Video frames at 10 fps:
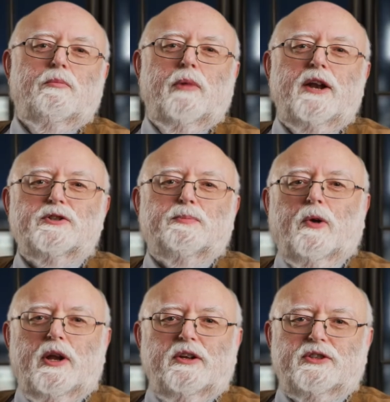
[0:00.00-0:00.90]

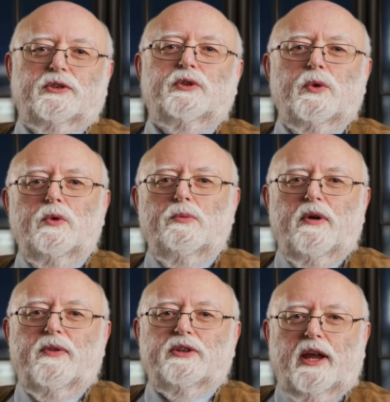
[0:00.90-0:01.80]
Metasploit is a tool
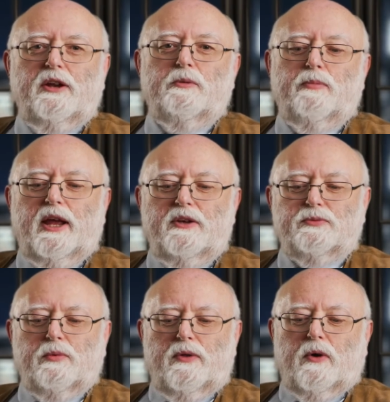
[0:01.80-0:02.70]
with a
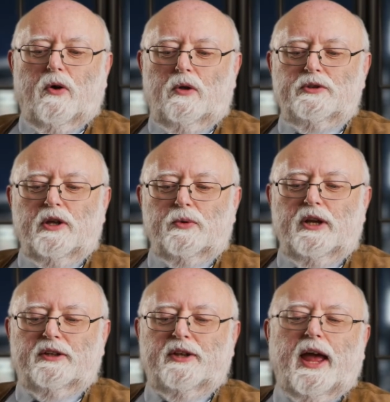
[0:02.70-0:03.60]
database with all known
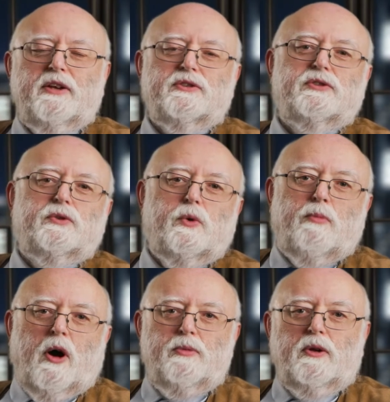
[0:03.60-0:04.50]
attacks to
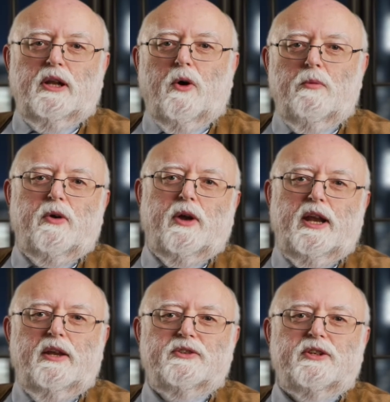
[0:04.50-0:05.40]
popular
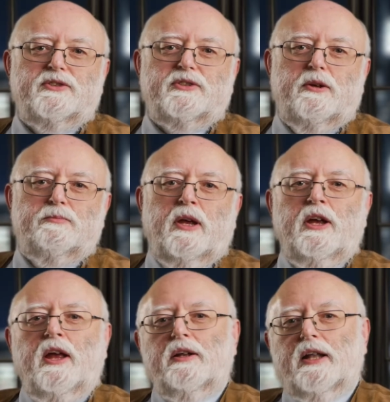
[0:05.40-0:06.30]
operating systems
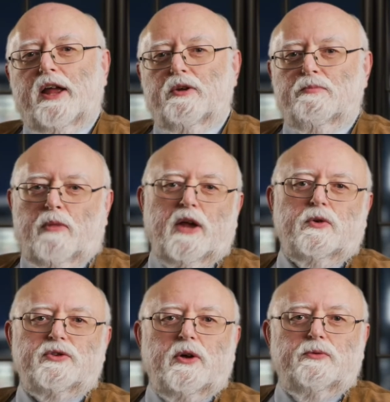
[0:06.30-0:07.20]
like
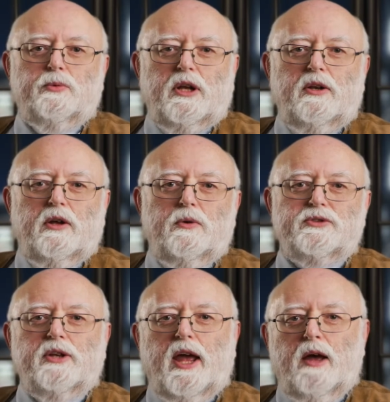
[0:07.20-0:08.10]
Microsoft
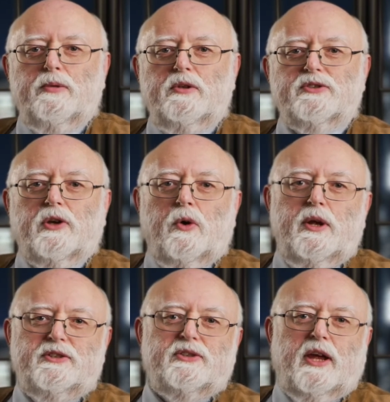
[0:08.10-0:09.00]
Windows, Apple's
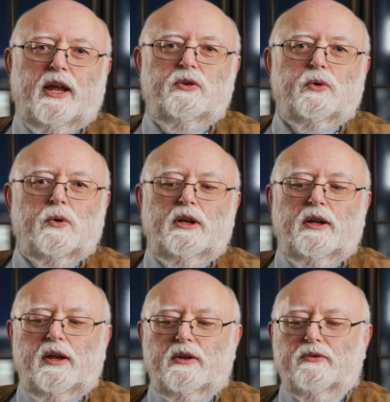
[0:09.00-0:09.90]
OS X, or
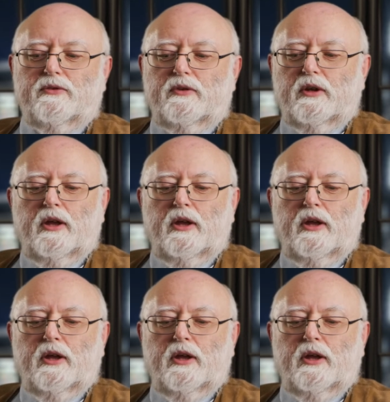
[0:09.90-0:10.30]
Linux.